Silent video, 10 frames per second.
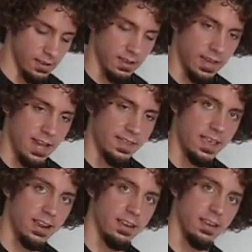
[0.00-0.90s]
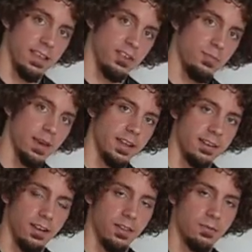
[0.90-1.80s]
and then he's picking
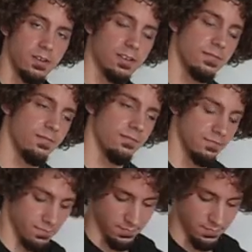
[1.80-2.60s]
another one,